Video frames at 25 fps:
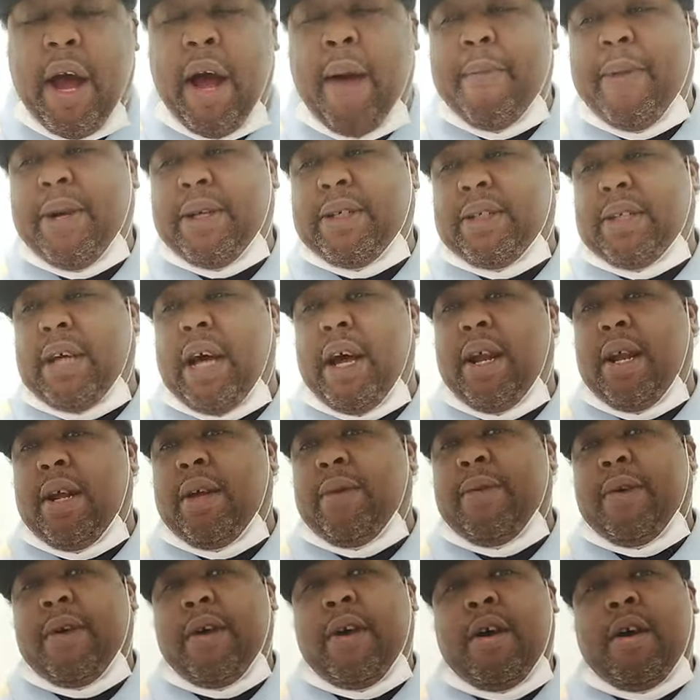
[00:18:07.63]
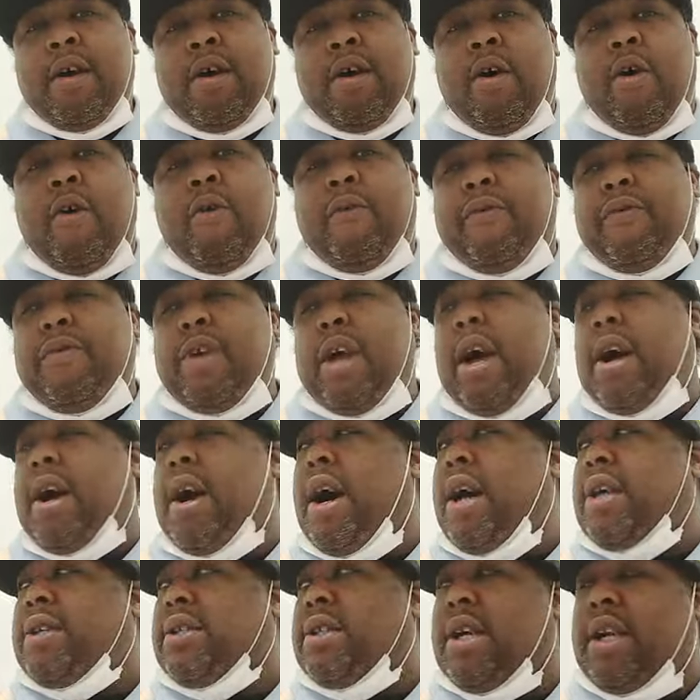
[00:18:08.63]
I'm excited. Hopefully, y'all
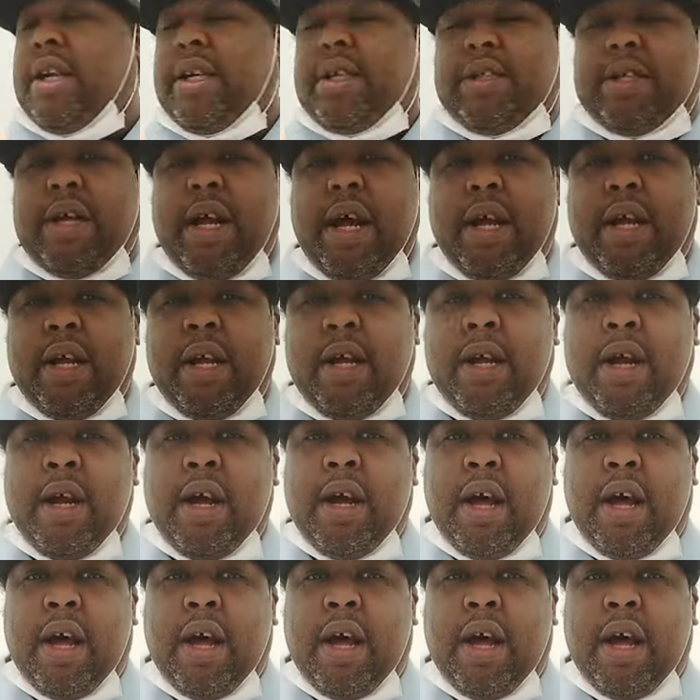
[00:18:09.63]
guys will get excited.